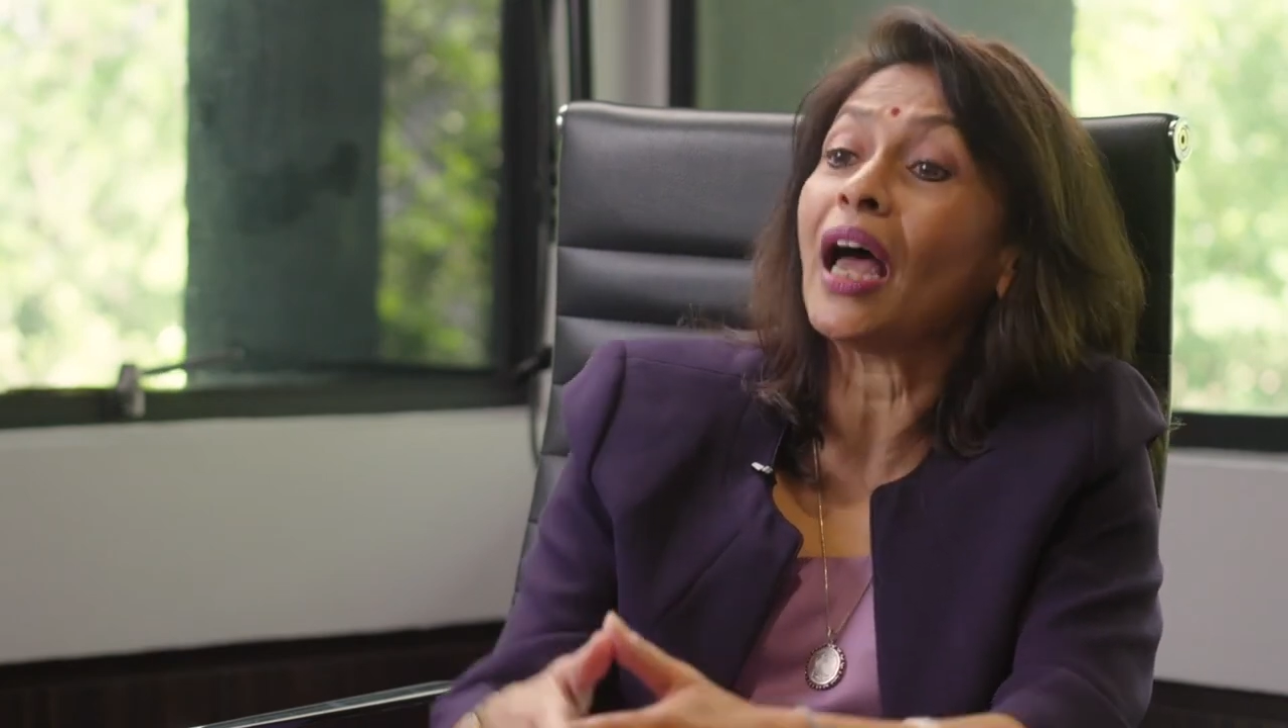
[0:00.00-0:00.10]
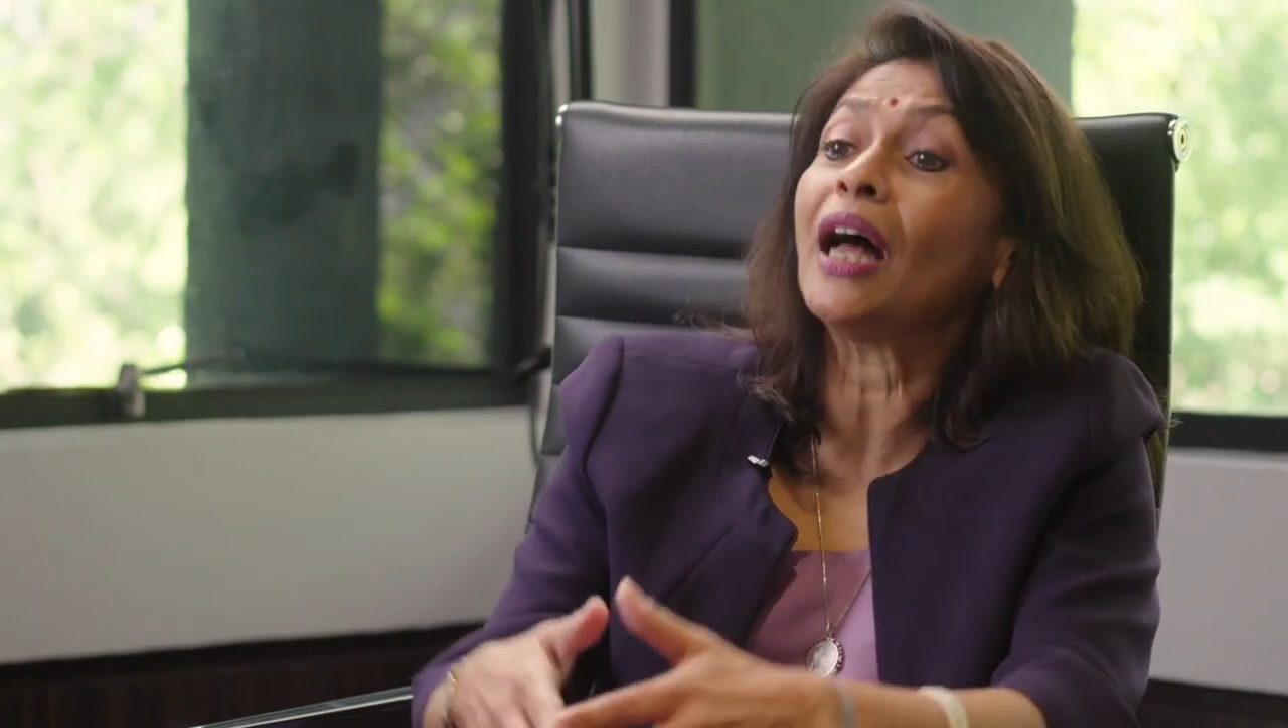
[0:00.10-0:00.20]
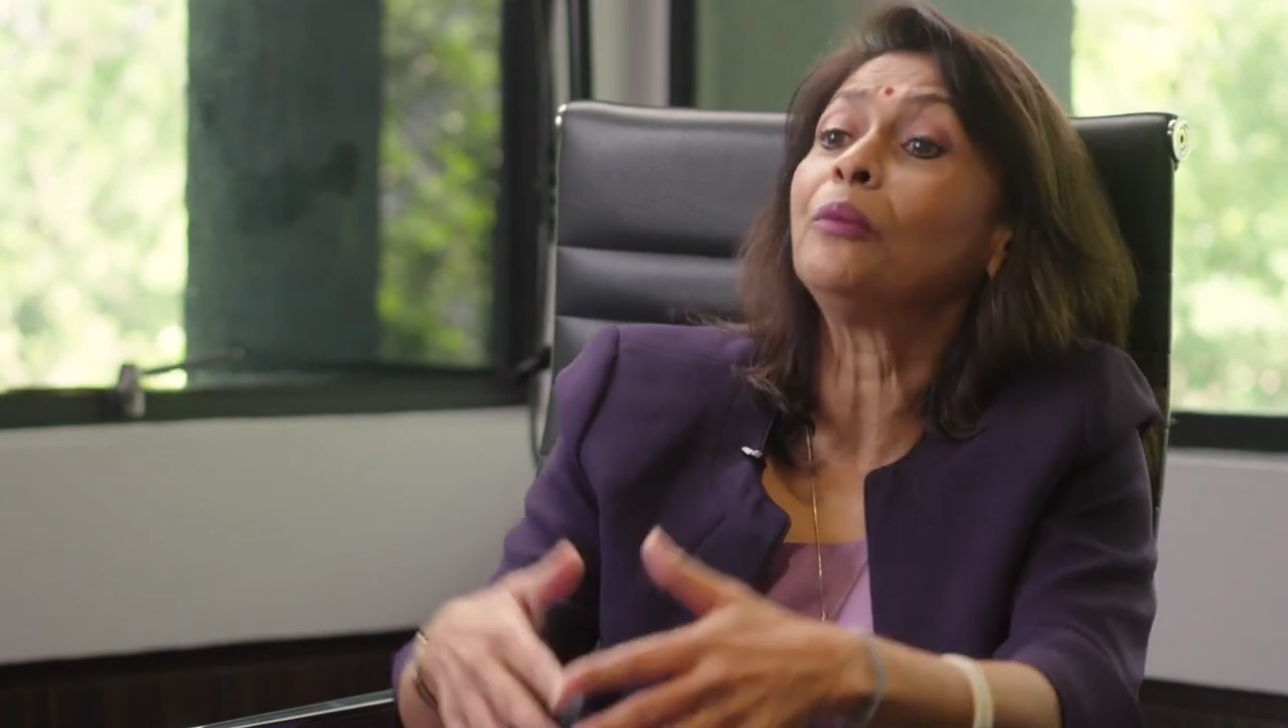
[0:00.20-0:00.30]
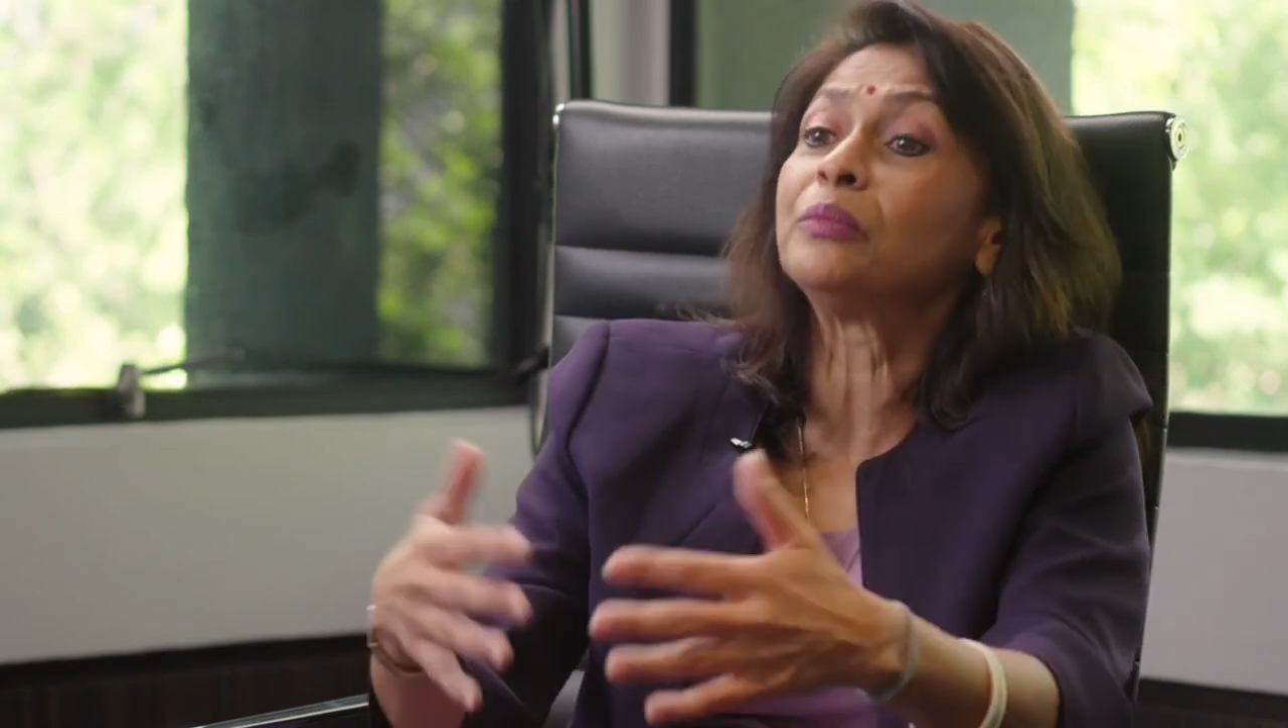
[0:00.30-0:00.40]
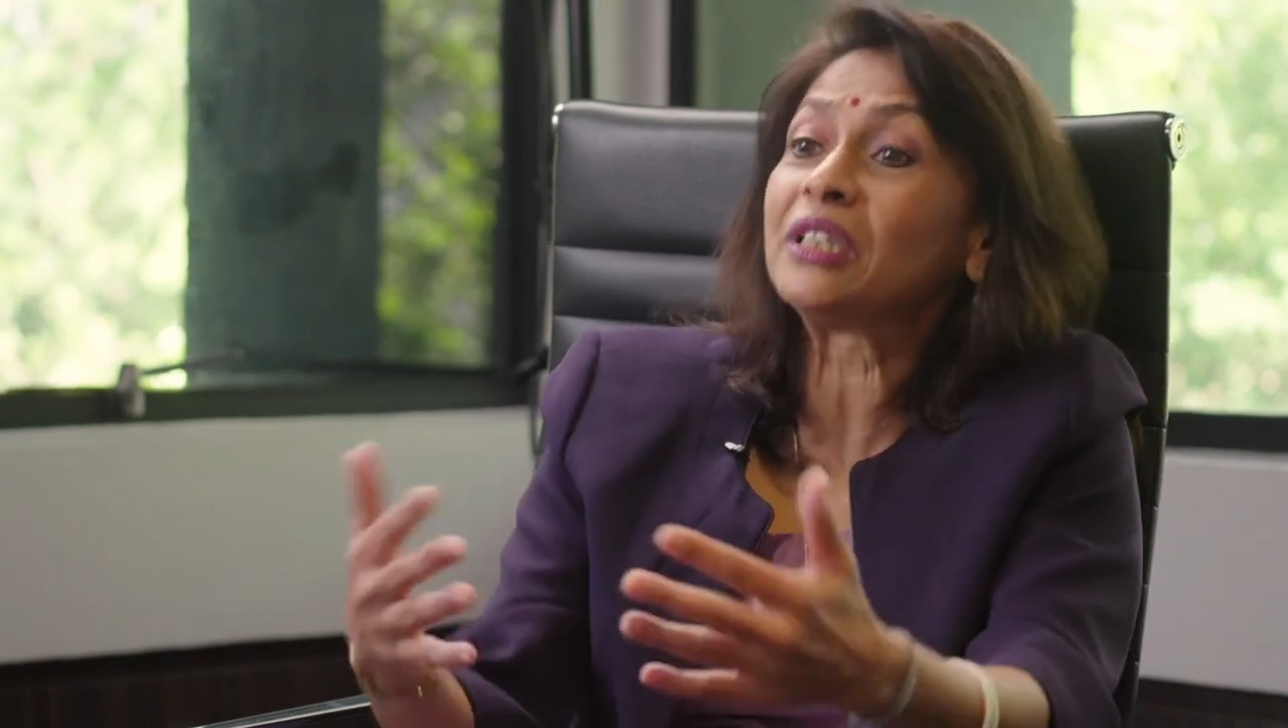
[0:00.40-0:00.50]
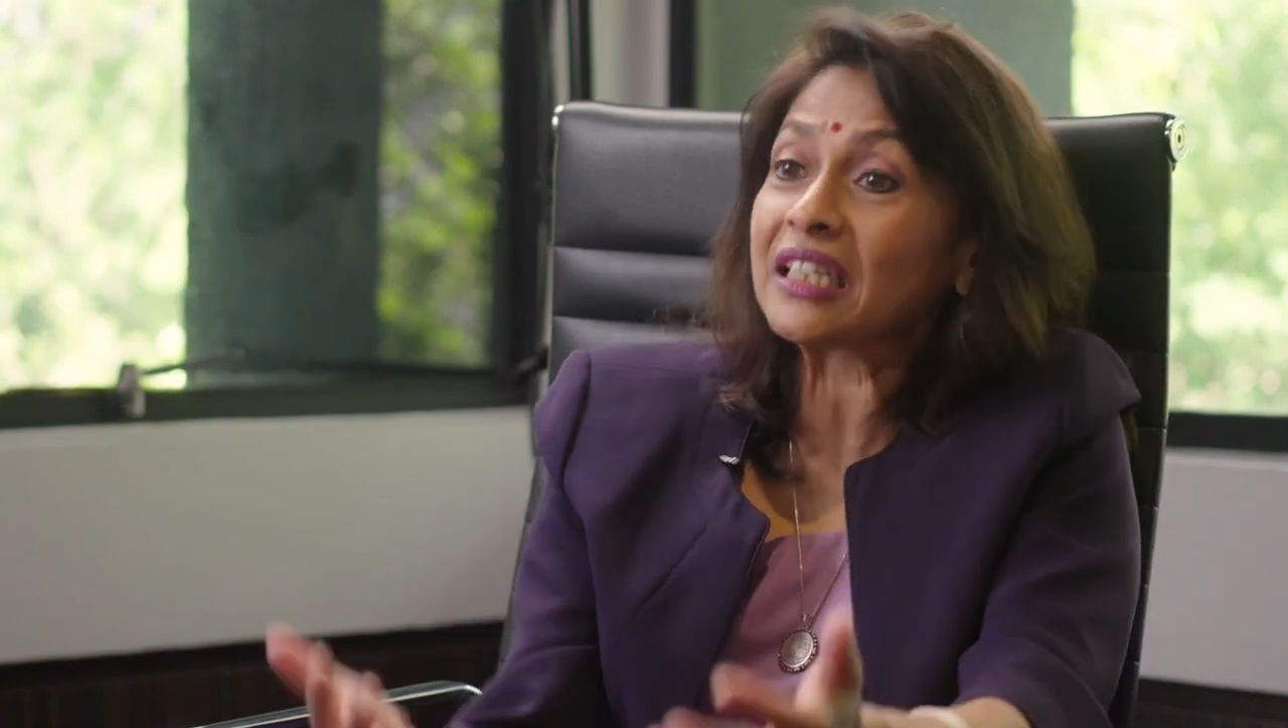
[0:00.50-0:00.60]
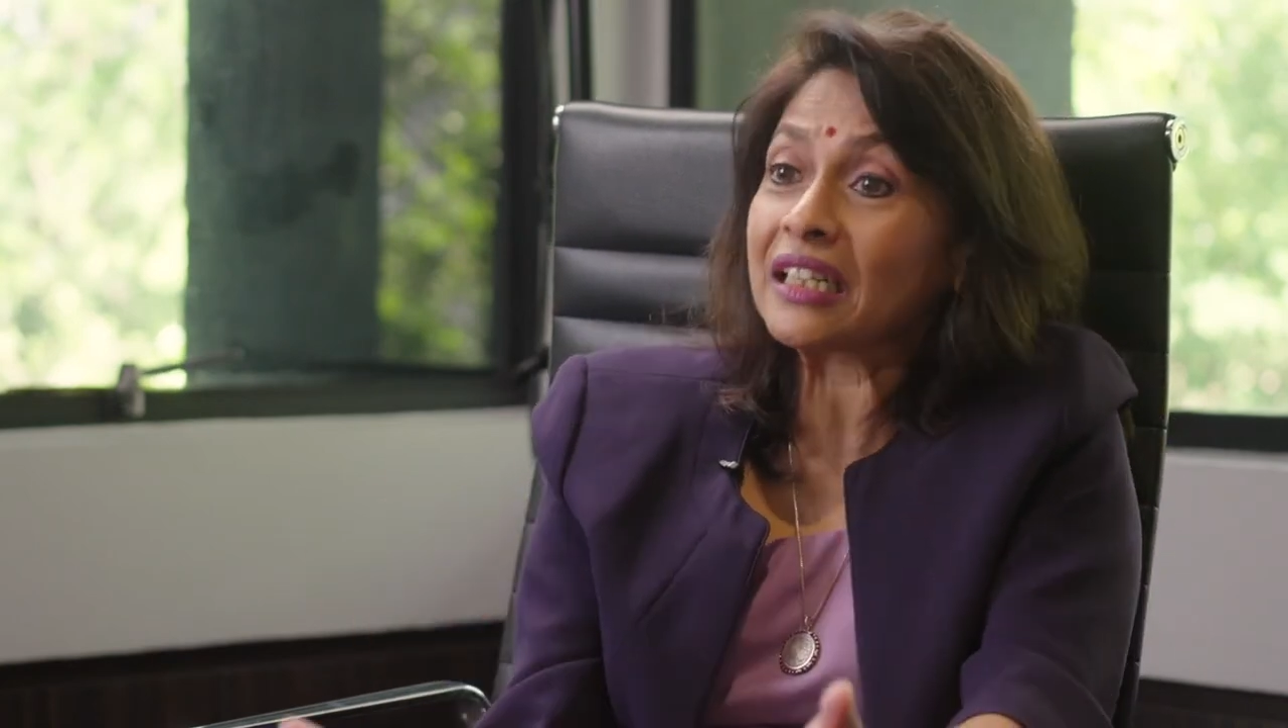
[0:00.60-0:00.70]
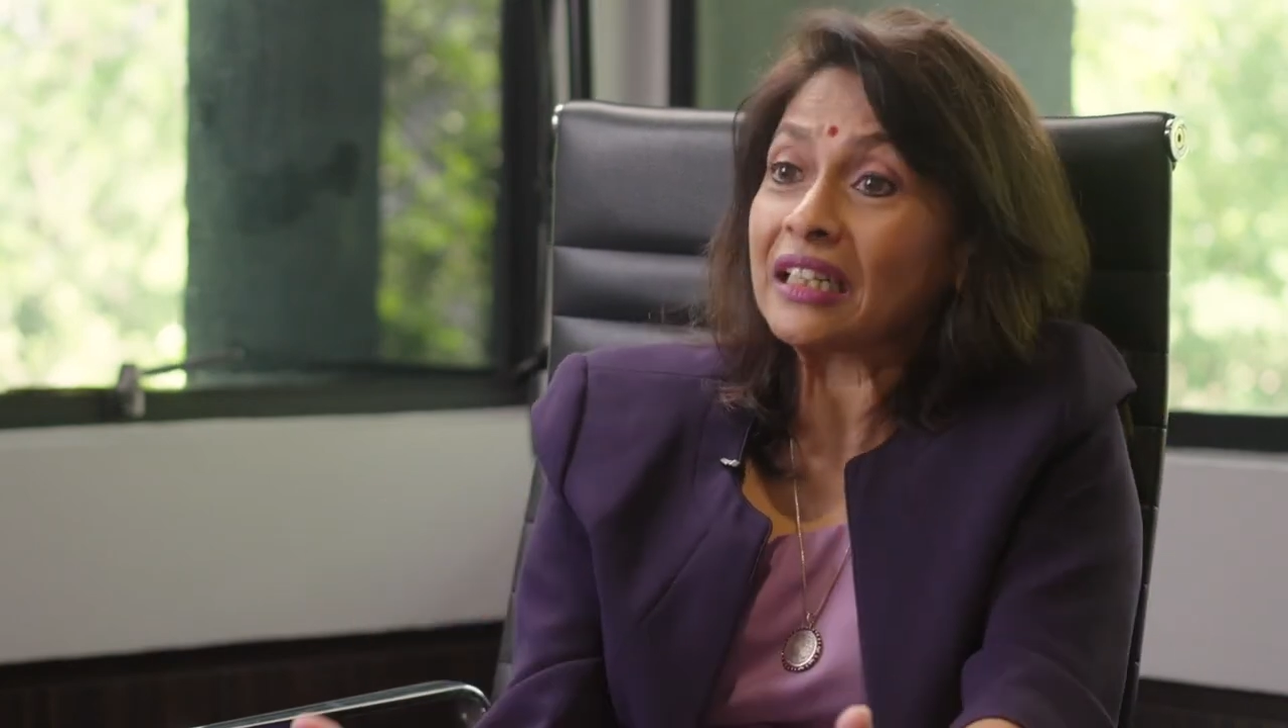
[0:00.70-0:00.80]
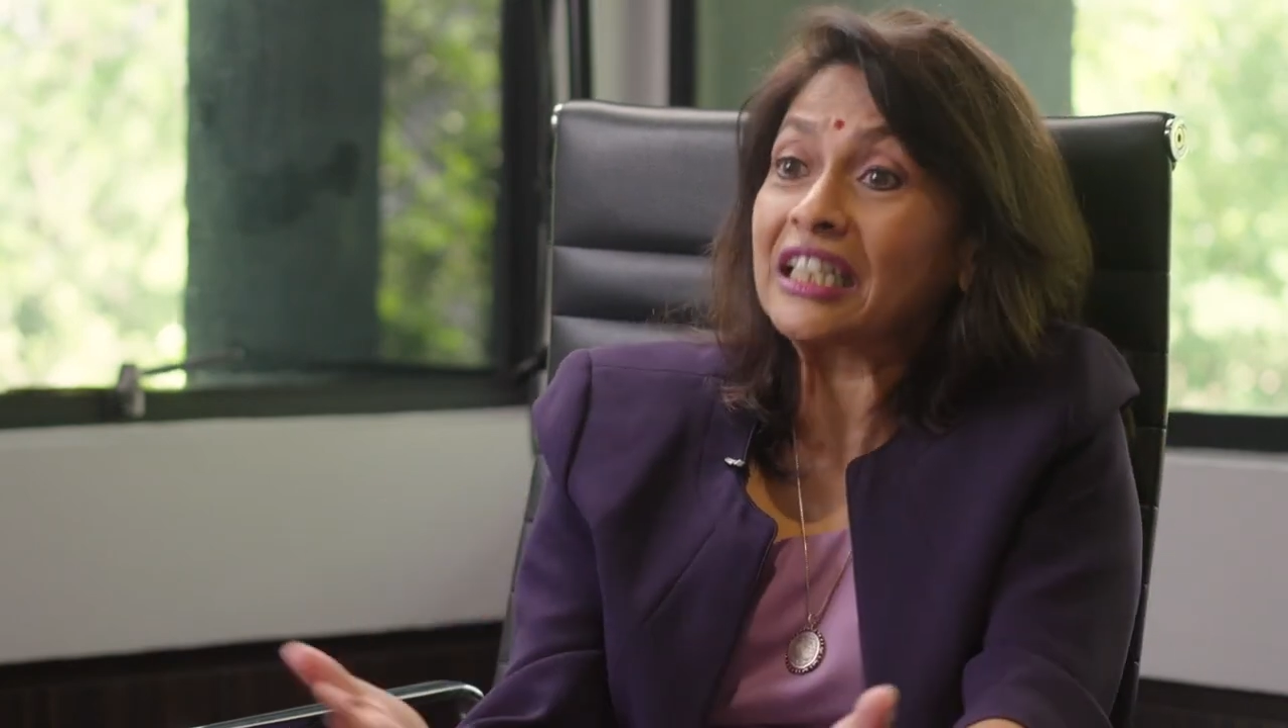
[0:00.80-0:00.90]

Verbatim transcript: help dis-